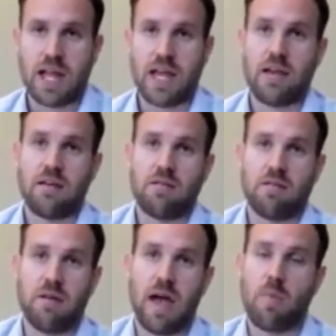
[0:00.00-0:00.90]
any
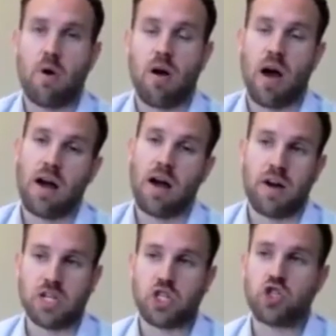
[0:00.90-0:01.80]
MRI or
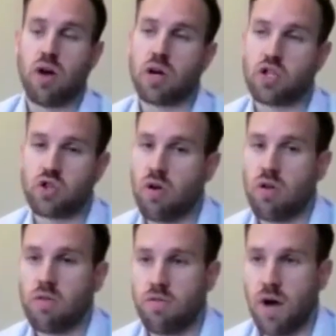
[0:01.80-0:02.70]
any
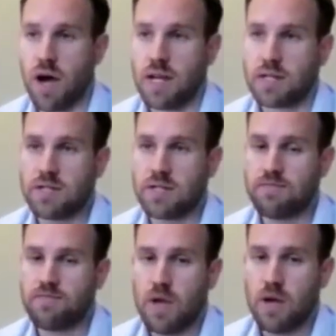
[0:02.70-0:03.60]
structural
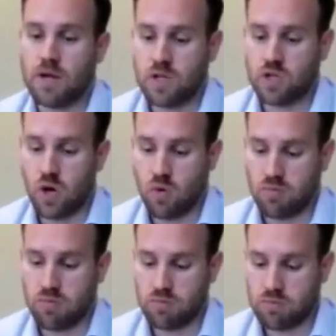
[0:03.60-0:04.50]
findings.
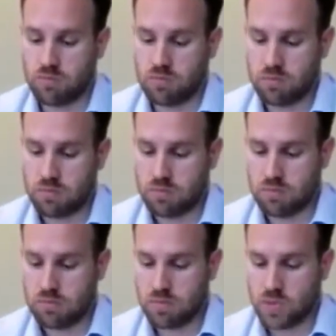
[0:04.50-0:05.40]
So
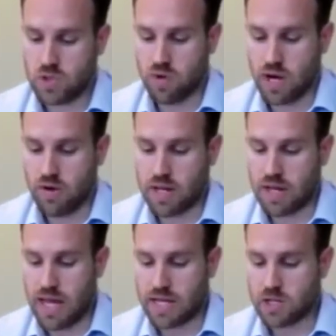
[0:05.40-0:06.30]
to reiterate
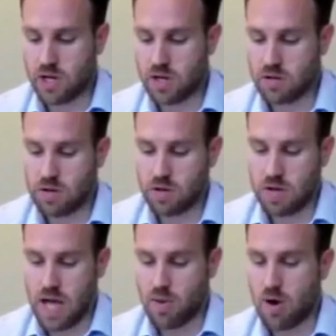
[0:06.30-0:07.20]
the answer,
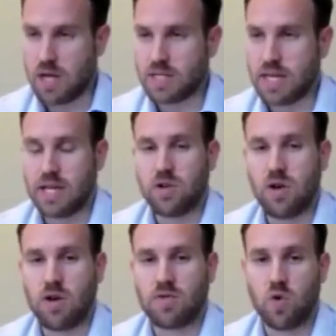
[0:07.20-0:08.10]
MRI scans are
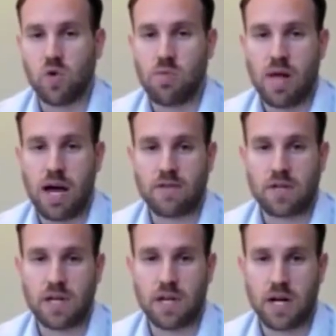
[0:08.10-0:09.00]
often normal after
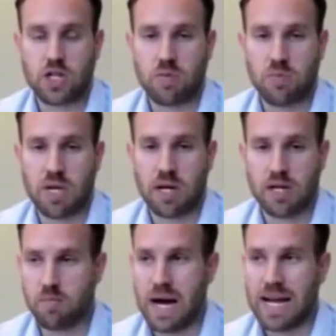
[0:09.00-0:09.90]
concussion
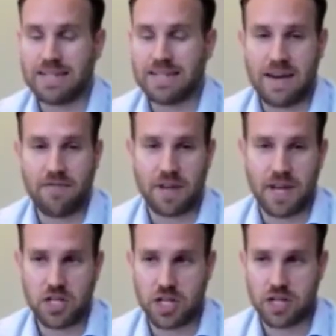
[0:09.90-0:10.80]
because, by
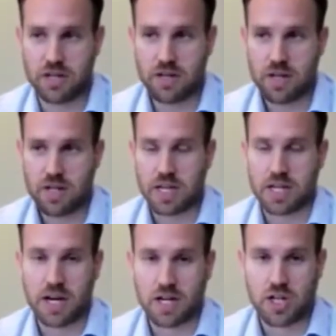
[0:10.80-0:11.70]
definition,
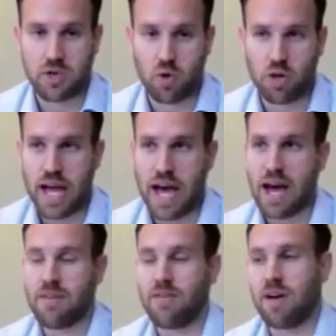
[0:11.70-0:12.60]
concussion would
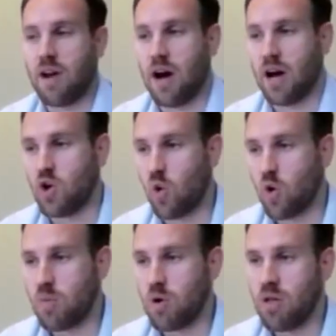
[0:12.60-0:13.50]
have an, a
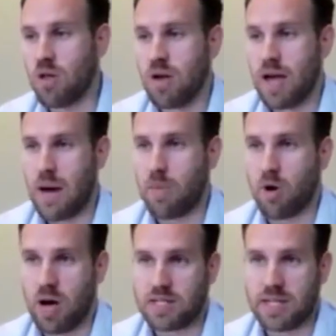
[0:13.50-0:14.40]
normal
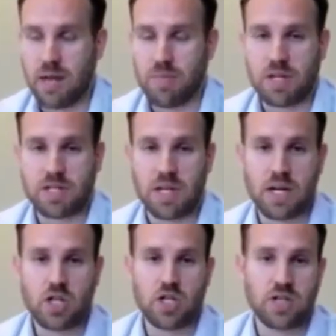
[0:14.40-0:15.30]
MRI scan because
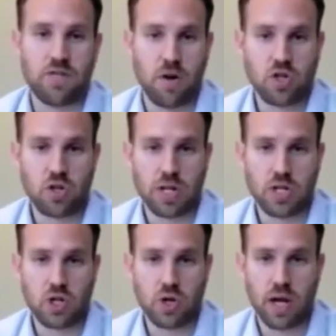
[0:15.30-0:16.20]
concussion is a functional
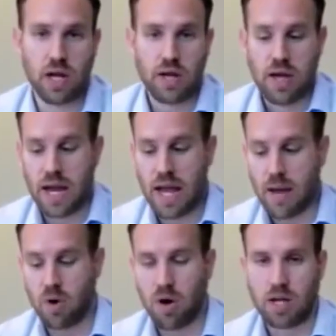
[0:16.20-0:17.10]
injury and
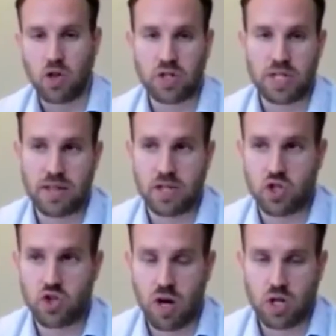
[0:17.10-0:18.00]
MRI looks at the
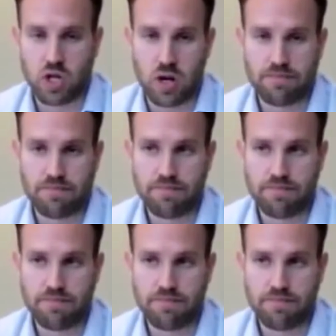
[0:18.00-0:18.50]
structure.